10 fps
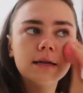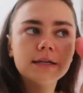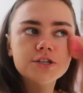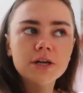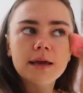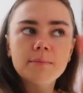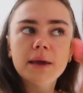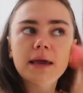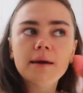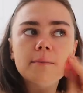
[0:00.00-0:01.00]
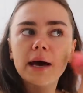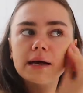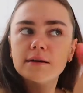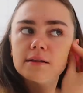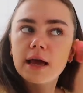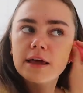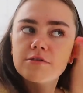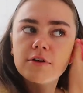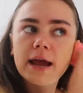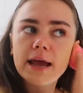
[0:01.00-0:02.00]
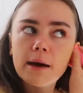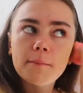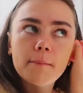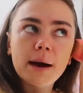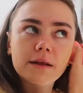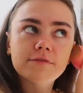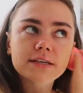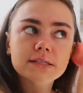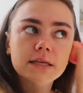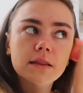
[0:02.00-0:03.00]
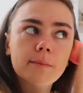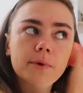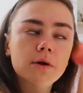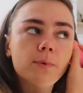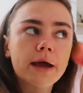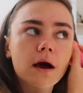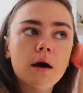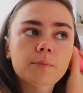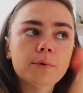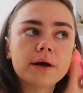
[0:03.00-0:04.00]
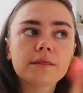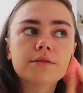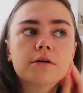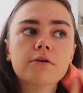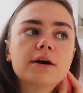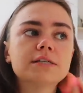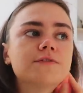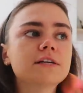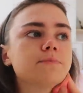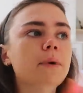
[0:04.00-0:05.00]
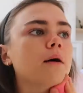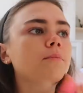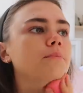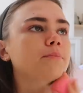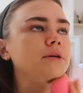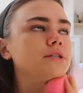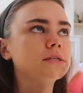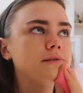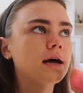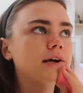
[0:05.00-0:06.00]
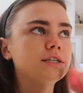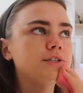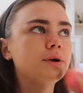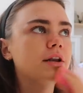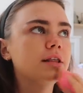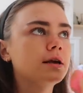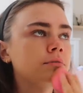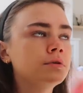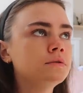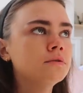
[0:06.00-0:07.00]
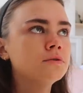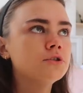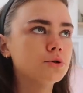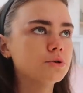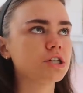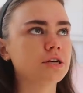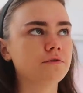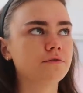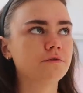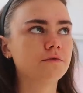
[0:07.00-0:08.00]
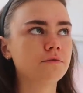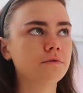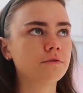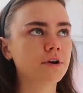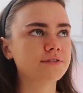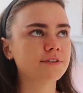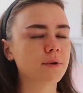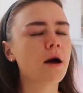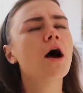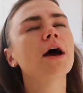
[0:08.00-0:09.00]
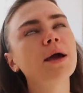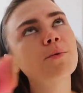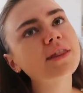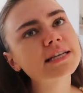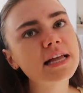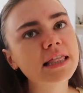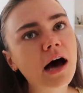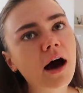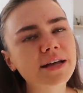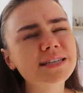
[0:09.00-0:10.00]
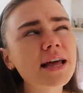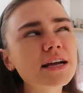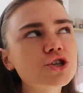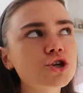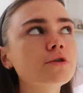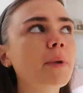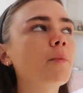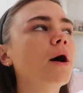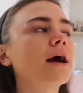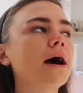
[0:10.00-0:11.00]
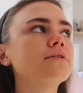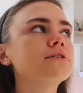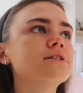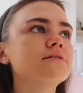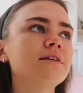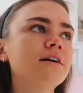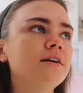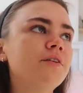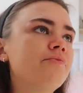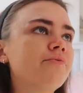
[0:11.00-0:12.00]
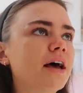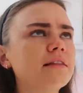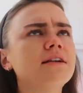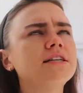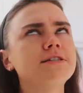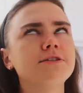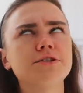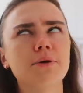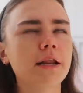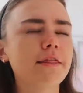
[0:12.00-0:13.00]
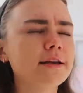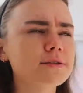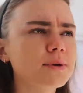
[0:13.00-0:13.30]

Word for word: Literally me in bed at like 3 AM manifesting that I'm gonna wake up with Grace Fitz bum, but doesn't actually do anything to achieve Grace Fitz bum. Okay, well that's a lie. I did like 2 bum workouts and then it didn't do anything,